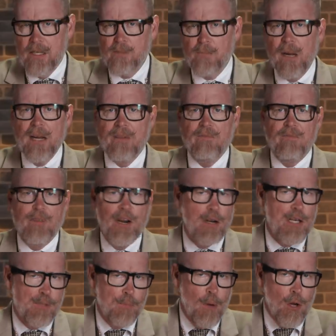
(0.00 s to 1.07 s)
Despite
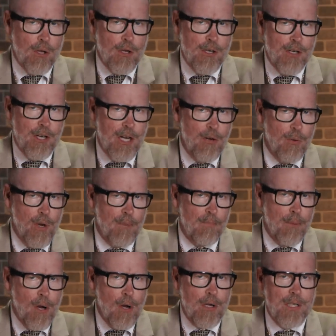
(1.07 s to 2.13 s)
very small continuing
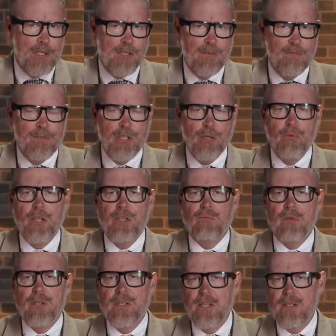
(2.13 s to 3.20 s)
pockets of
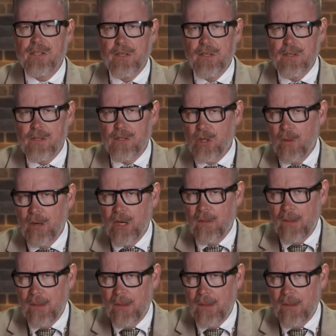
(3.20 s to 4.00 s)
Jewish resistance, German